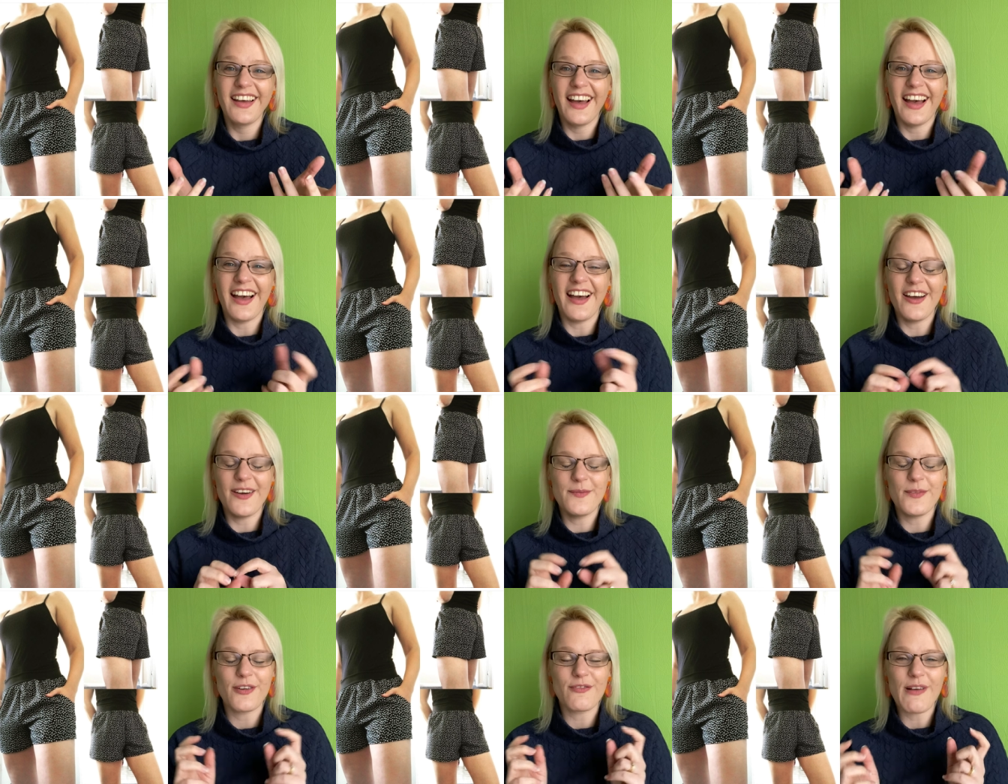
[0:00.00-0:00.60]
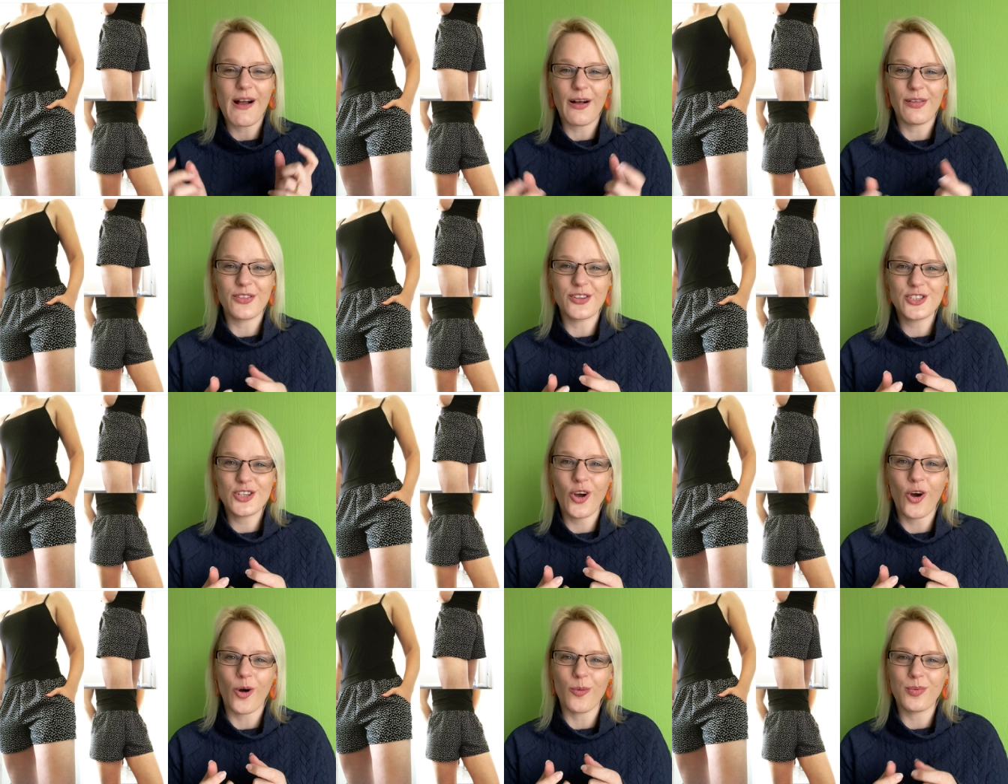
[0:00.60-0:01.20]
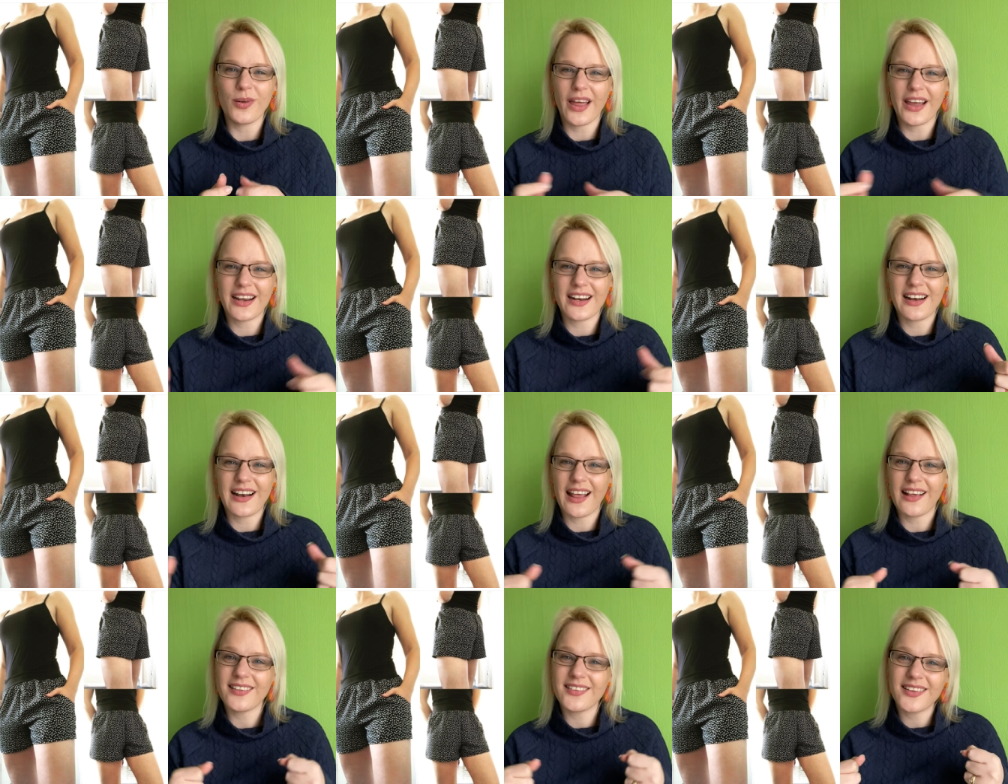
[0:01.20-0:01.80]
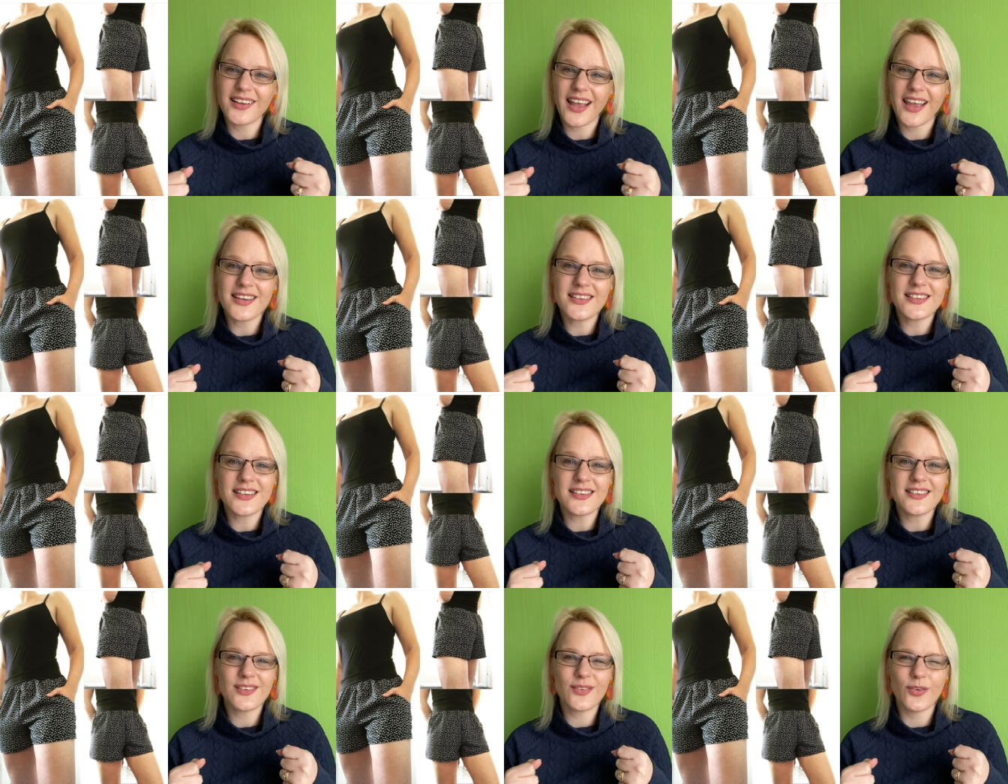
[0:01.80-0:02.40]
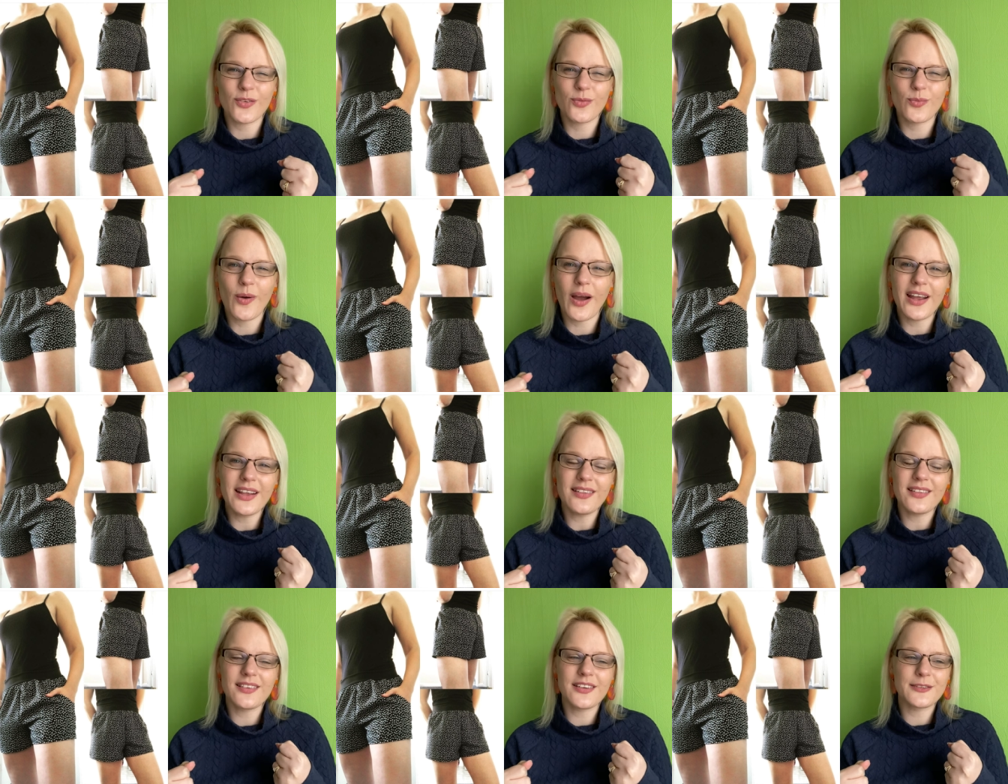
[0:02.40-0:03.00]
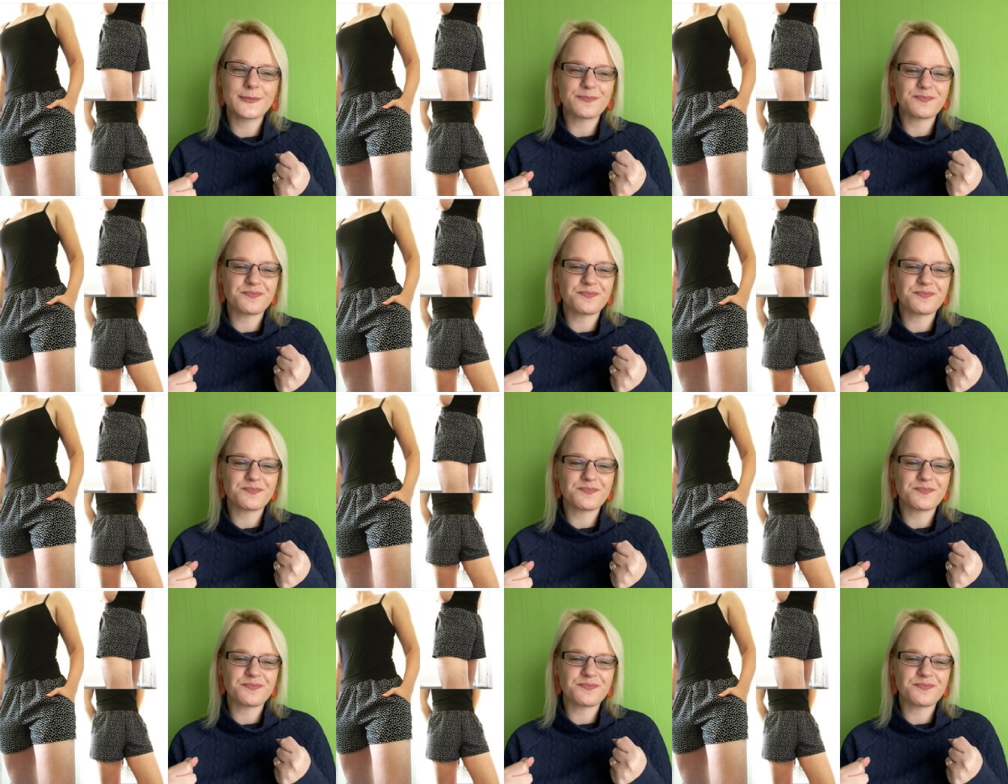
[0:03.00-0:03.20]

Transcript: um, around the top like an elasticated sort of waist